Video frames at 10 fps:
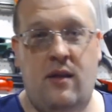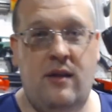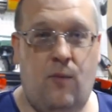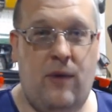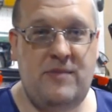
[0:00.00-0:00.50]

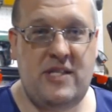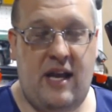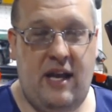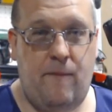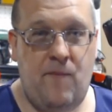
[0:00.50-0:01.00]
on their
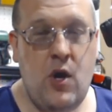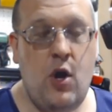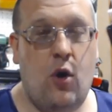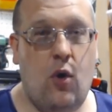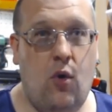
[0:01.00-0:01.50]
website
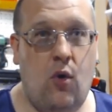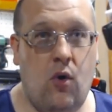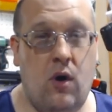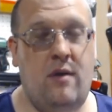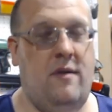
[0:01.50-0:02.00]

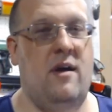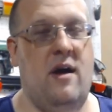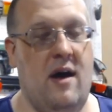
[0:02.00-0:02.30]
or,